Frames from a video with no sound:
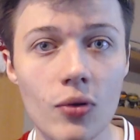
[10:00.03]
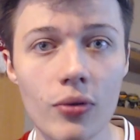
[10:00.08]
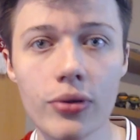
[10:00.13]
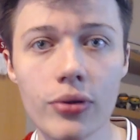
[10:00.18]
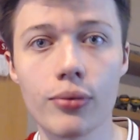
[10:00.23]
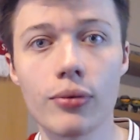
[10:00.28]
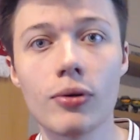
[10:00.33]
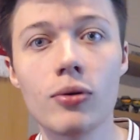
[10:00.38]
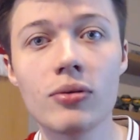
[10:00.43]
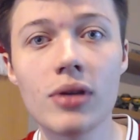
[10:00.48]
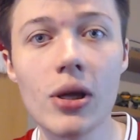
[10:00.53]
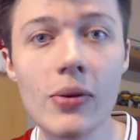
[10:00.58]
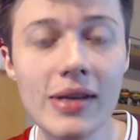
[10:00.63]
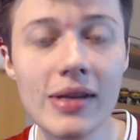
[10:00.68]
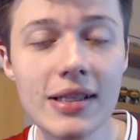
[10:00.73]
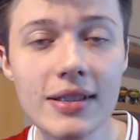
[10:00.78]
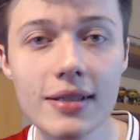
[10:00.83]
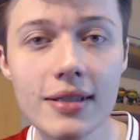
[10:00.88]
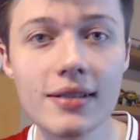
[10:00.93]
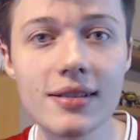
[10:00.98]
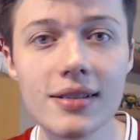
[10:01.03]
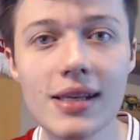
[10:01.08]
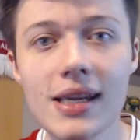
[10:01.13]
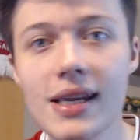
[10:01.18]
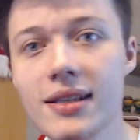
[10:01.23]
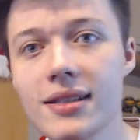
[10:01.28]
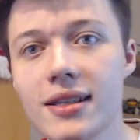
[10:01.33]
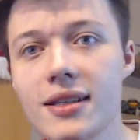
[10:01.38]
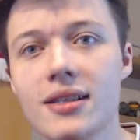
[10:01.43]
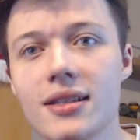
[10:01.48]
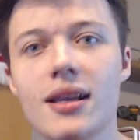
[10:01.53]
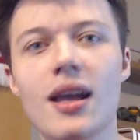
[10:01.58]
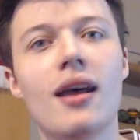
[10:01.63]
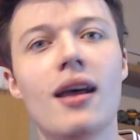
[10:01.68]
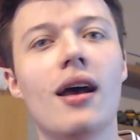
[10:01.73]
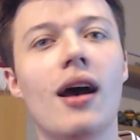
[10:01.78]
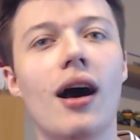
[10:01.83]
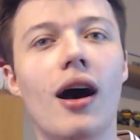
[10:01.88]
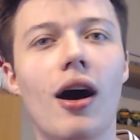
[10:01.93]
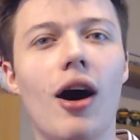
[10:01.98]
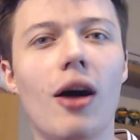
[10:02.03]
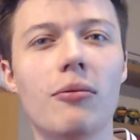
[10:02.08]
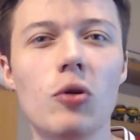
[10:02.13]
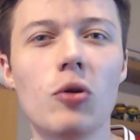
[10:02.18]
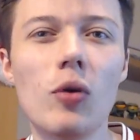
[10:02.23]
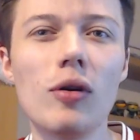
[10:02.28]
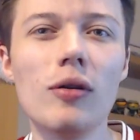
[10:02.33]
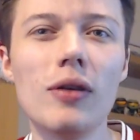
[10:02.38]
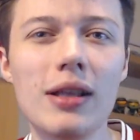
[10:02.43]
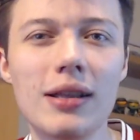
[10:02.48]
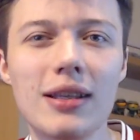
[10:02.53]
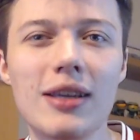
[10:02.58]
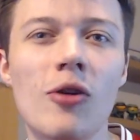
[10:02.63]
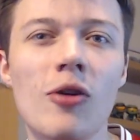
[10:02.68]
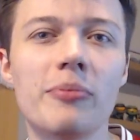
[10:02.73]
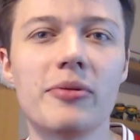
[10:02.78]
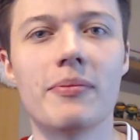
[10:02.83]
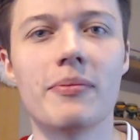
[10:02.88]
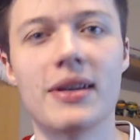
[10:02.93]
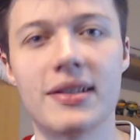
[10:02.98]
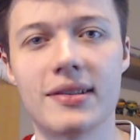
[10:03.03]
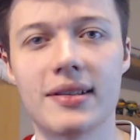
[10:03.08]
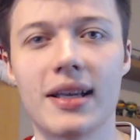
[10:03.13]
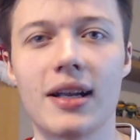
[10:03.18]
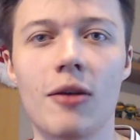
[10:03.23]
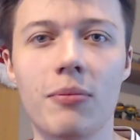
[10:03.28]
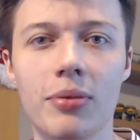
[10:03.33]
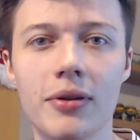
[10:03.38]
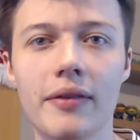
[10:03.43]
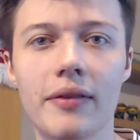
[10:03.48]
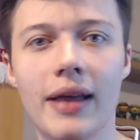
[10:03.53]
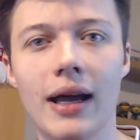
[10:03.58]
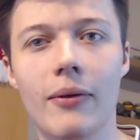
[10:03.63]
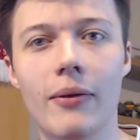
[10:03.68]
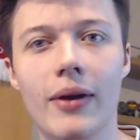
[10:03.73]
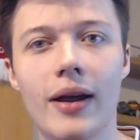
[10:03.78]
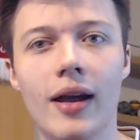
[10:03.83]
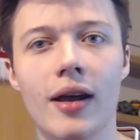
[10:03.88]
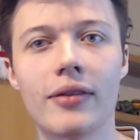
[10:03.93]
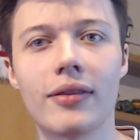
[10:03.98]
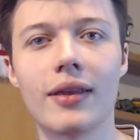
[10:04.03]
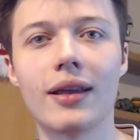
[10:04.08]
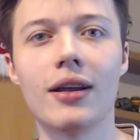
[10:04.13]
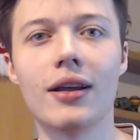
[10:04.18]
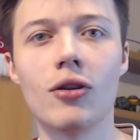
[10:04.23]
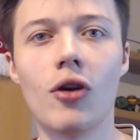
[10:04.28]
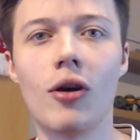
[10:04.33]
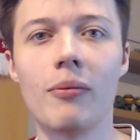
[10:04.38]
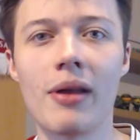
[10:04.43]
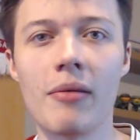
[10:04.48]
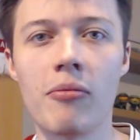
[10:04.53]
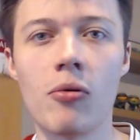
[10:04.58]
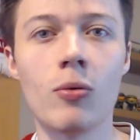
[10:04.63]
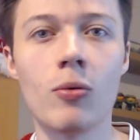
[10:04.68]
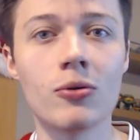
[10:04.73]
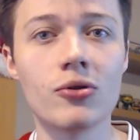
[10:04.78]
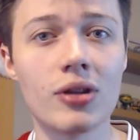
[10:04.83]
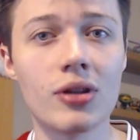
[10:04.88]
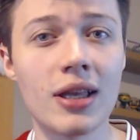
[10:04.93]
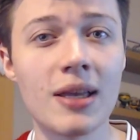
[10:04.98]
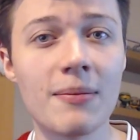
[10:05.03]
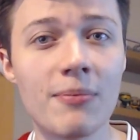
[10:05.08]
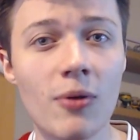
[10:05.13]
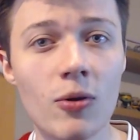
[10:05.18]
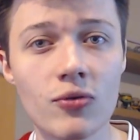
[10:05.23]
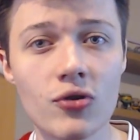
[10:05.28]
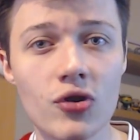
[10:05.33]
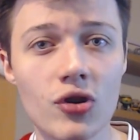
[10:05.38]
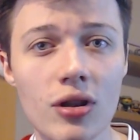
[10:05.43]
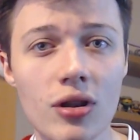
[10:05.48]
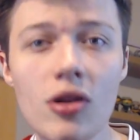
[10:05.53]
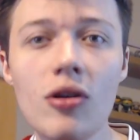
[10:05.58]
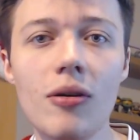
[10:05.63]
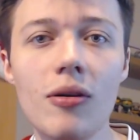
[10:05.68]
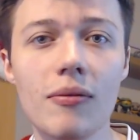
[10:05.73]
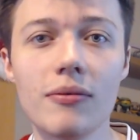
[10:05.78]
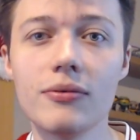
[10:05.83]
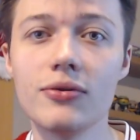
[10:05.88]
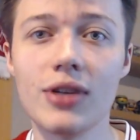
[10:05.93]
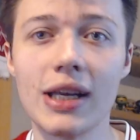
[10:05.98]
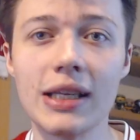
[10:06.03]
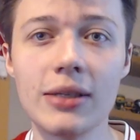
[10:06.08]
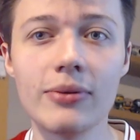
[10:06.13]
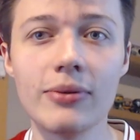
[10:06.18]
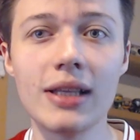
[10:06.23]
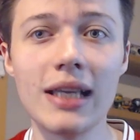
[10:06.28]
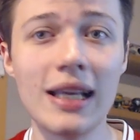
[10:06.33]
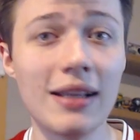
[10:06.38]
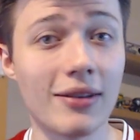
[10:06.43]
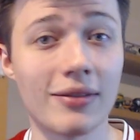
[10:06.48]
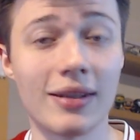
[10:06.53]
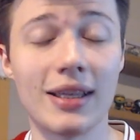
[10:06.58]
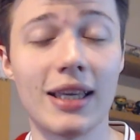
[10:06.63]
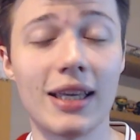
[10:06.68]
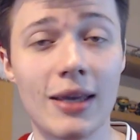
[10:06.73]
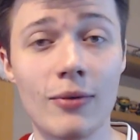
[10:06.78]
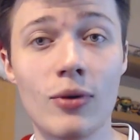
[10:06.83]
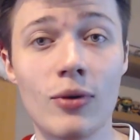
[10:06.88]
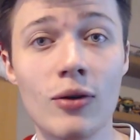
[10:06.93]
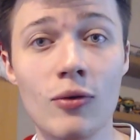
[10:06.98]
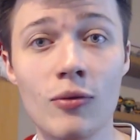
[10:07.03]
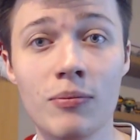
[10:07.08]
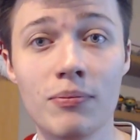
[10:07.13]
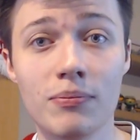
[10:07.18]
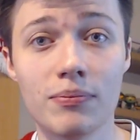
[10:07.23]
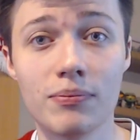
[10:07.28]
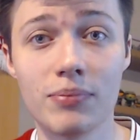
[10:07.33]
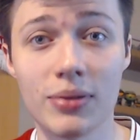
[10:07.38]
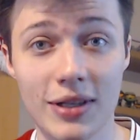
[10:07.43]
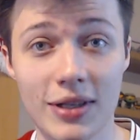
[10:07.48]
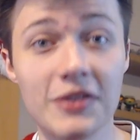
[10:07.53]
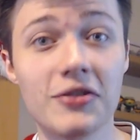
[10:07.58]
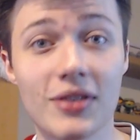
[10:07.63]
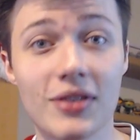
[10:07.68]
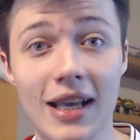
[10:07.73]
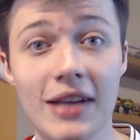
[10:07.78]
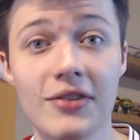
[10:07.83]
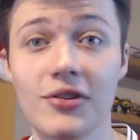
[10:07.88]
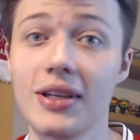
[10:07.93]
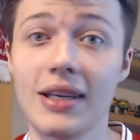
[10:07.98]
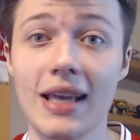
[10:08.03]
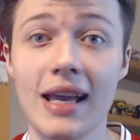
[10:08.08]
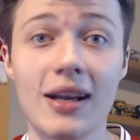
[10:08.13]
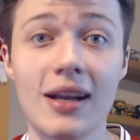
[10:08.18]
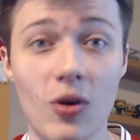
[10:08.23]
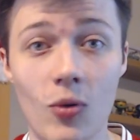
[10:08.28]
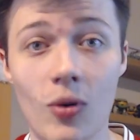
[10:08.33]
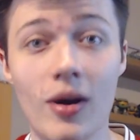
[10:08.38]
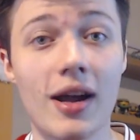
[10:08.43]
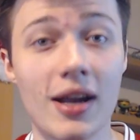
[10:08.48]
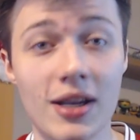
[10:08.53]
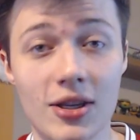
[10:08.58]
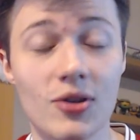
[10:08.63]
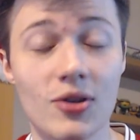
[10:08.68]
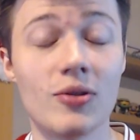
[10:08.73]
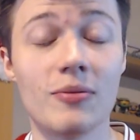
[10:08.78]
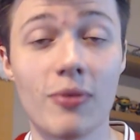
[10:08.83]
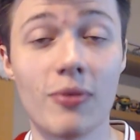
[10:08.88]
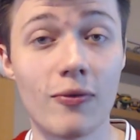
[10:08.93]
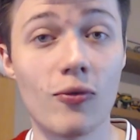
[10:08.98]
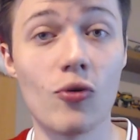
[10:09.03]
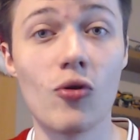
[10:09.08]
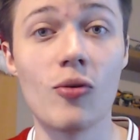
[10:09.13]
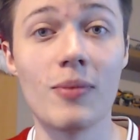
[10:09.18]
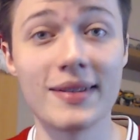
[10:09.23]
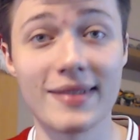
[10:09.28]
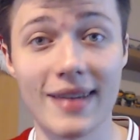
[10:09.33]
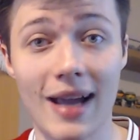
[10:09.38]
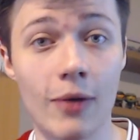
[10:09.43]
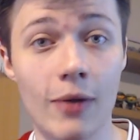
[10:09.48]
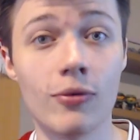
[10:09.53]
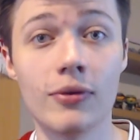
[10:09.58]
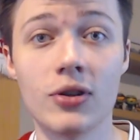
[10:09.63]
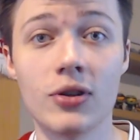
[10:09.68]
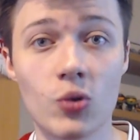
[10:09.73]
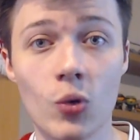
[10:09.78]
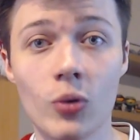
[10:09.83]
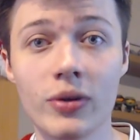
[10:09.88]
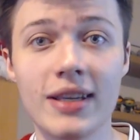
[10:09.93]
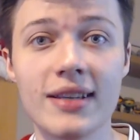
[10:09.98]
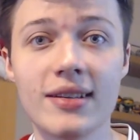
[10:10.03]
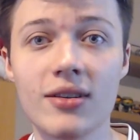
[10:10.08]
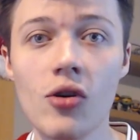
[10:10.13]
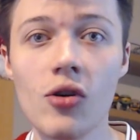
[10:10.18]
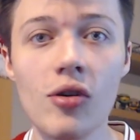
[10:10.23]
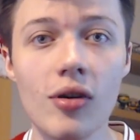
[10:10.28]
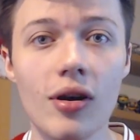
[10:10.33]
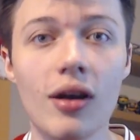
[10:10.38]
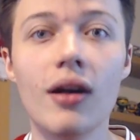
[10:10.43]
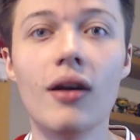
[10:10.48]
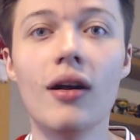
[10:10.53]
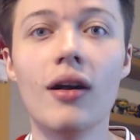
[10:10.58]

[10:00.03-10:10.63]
of thrilled going into the season? I'm quietly optimistic, I'll put it that way. I think a lot of people will sleep on Slot, genuinely, and I think he will potentially actually get quite a good performance out of the squad he's got.